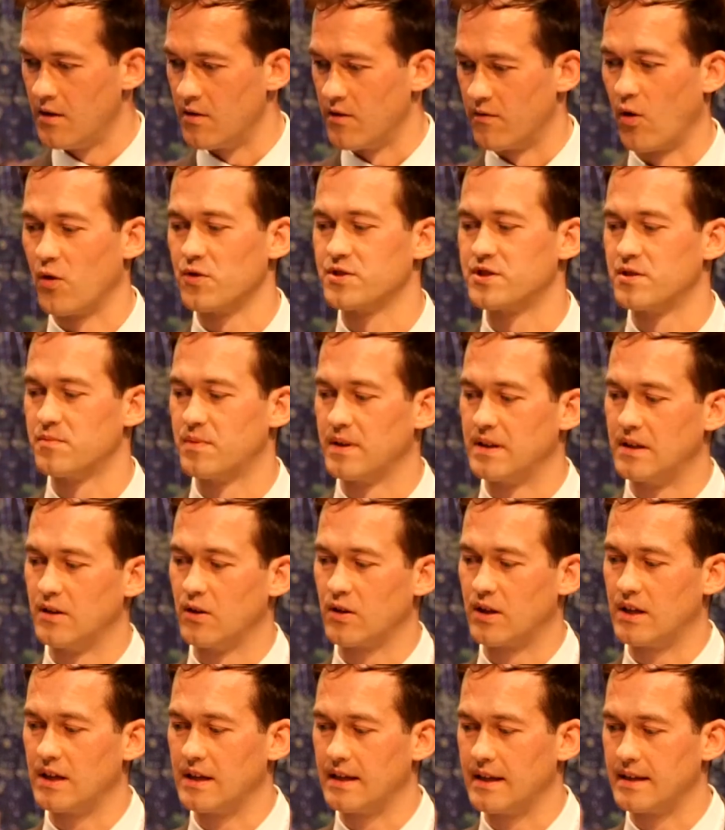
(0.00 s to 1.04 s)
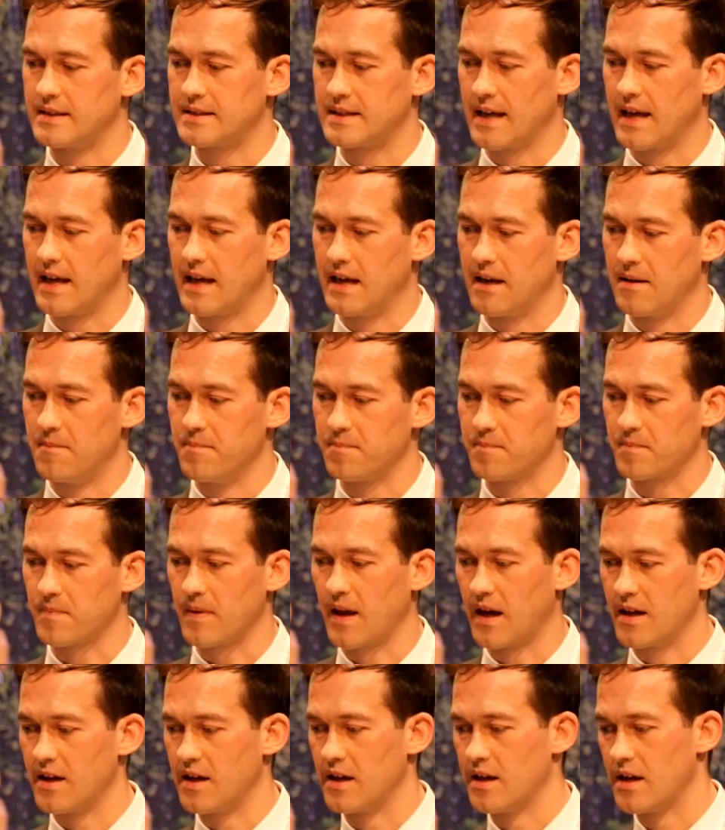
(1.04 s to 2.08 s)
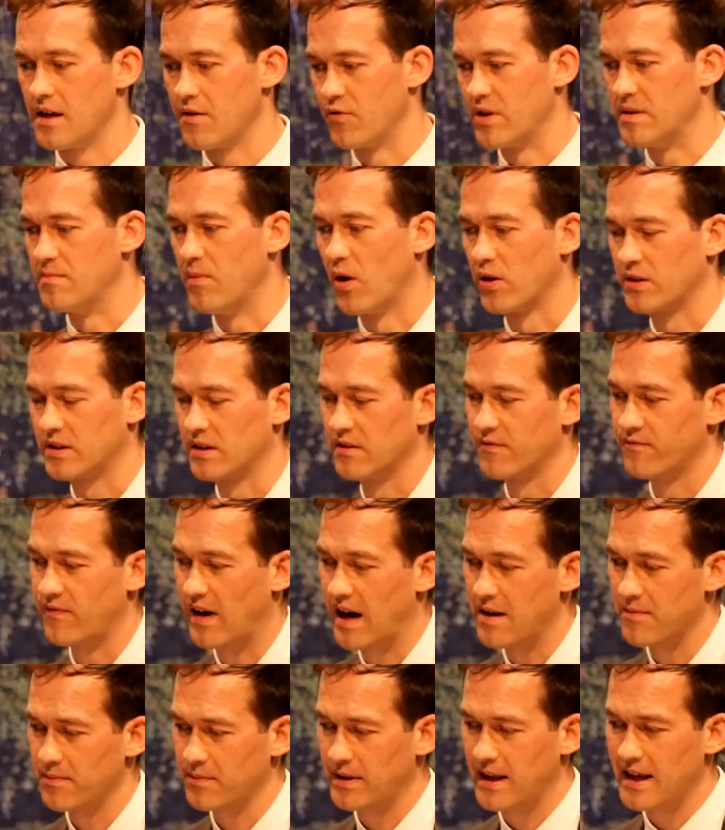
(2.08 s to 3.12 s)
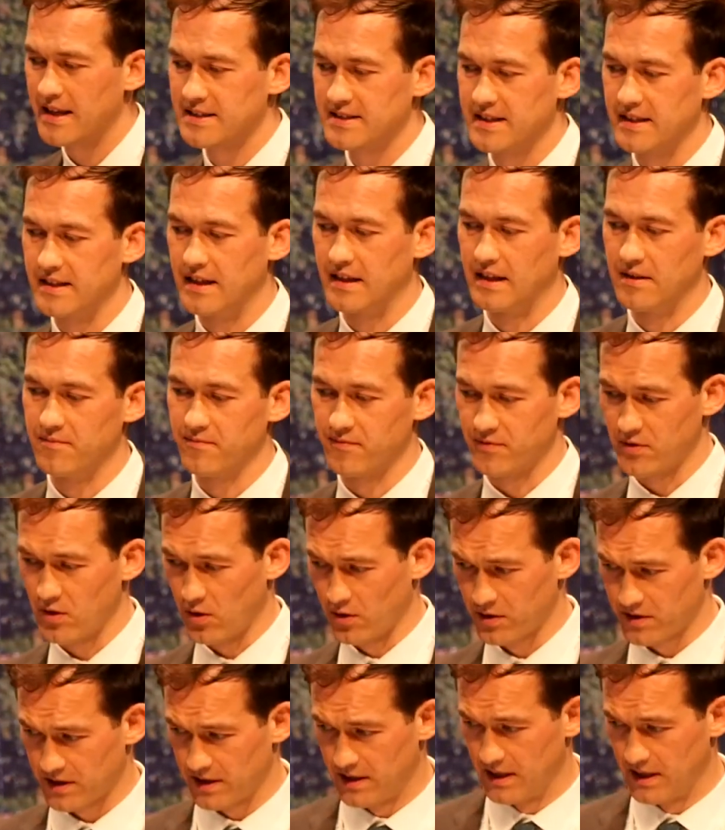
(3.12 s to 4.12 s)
We've also been looking at remodeled fibroblasts in the lymph node,